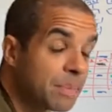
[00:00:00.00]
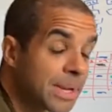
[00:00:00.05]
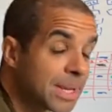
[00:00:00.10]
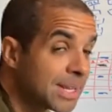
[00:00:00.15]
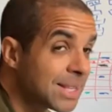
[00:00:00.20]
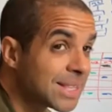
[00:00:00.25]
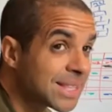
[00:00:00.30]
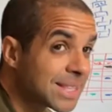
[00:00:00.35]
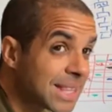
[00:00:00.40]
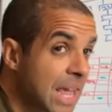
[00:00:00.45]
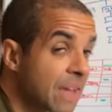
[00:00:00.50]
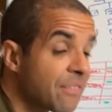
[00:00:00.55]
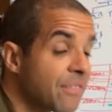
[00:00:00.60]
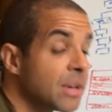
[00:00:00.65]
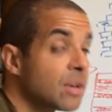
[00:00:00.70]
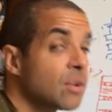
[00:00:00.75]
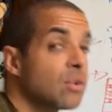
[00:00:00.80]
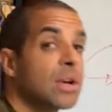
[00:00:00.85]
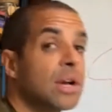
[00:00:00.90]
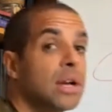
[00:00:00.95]
but you're
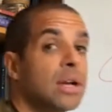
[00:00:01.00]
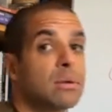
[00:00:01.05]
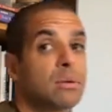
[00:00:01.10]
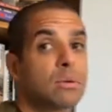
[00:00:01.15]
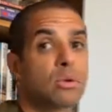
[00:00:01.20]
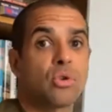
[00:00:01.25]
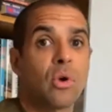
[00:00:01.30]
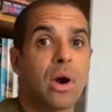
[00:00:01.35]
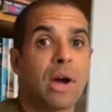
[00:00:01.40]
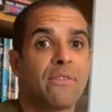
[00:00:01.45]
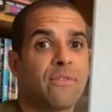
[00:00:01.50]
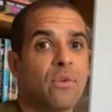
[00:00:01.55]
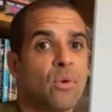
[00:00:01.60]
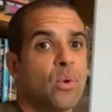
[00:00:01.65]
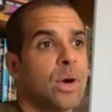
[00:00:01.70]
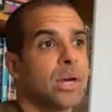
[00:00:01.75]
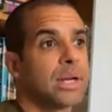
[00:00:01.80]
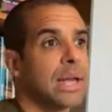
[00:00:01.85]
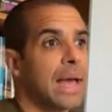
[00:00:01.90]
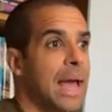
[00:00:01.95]
definitely not going to drive
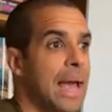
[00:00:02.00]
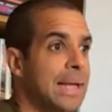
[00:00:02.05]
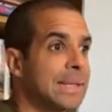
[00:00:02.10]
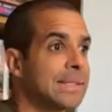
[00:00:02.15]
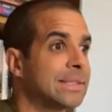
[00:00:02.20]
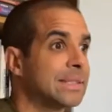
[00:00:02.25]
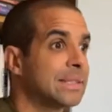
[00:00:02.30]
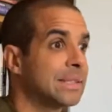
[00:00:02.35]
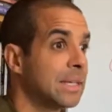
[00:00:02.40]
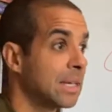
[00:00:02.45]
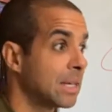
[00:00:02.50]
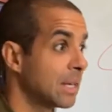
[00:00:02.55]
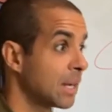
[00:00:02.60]
forward as